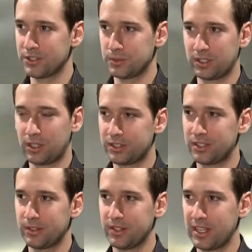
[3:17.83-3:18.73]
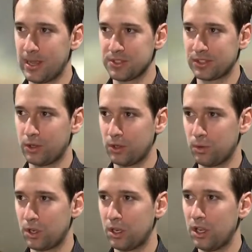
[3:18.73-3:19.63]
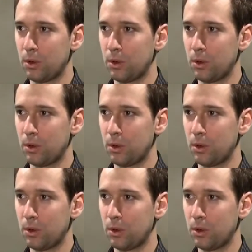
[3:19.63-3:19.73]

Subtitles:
So it's a little different than games like Total War.